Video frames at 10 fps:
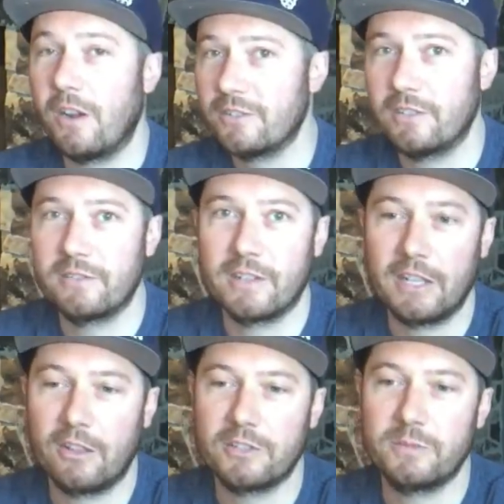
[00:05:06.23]
we're also really
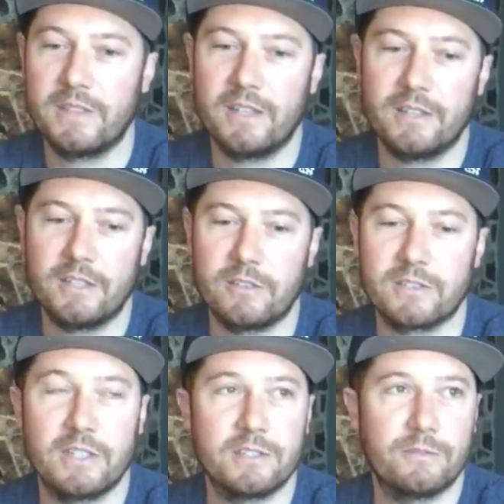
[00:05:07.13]
close with the
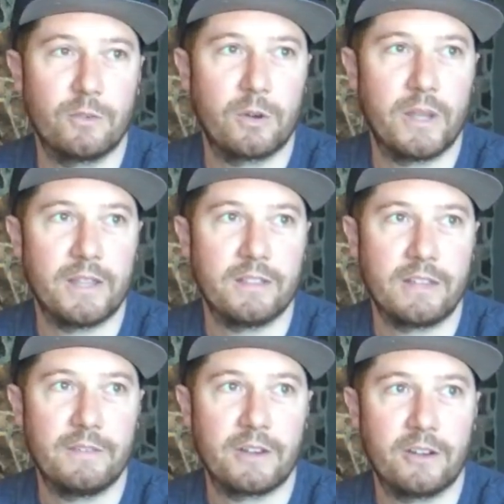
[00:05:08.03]
Sons of Norway, the
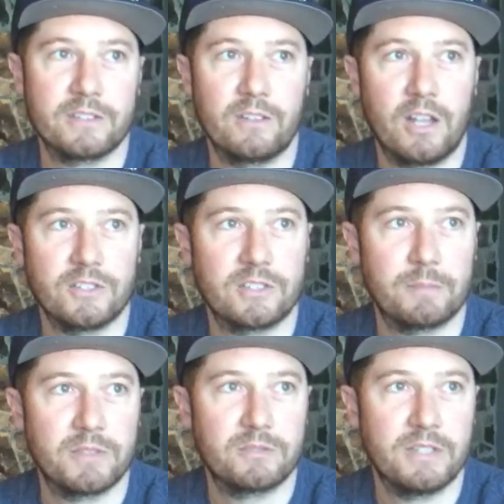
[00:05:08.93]
Leif Erikson Lodge
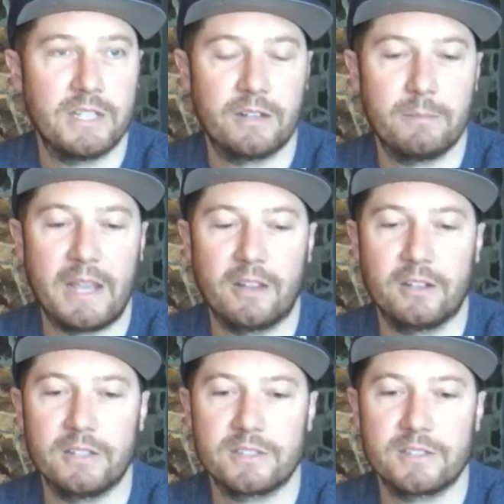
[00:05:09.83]
up the street here in Ballard.